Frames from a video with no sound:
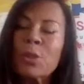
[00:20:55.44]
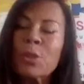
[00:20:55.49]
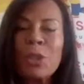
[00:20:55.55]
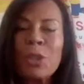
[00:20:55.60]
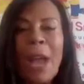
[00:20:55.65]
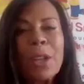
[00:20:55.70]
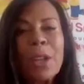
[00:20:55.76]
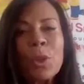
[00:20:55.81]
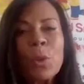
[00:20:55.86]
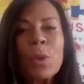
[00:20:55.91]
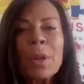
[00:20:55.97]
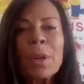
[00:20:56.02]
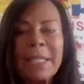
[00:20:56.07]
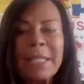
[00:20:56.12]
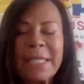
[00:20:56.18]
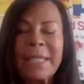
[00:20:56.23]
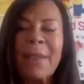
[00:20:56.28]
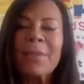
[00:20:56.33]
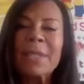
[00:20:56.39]
January
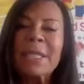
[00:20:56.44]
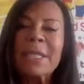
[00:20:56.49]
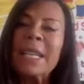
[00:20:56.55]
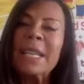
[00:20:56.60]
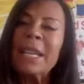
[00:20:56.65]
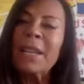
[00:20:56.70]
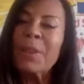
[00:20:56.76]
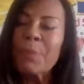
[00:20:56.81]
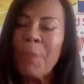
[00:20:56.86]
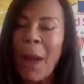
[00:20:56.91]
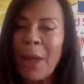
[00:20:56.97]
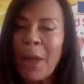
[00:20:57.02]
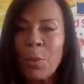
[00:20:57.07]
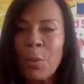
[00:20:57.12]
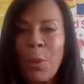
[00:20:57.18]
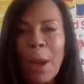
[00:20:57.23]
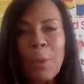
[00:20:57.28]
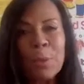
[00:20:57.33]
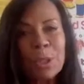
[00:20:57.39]
17th, by the
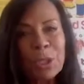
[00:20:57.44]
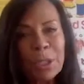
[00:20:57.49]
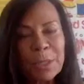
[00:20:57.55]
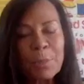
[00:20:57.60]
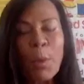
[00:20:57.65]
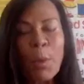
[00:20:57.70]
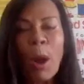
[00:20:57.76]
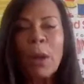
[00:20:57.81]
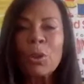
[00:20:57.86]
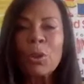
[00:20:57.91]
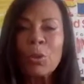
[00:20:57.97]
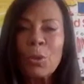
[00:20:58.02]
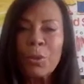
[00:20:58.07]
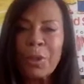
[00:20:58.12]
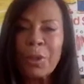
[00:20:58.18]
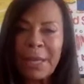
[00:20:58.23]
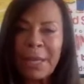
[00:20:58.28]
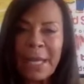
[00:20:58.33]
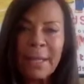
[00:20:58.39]
way, which is Martin
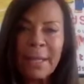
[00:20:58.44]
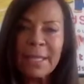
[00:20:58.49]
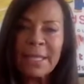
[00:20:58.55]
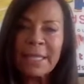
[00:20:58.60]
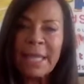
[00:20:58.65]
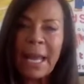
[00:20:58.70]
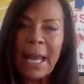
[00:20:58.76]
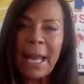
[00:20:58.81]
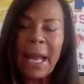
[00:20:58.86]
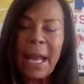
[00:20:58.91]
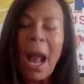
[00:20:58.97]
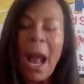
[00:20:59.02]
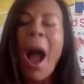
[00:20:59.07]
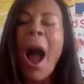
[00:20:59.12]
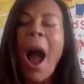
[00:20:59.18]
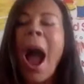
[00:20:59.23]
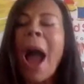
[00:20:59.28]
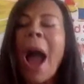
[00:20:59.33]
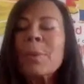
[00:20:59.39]
Luther King's Day.
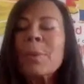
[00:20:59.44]
I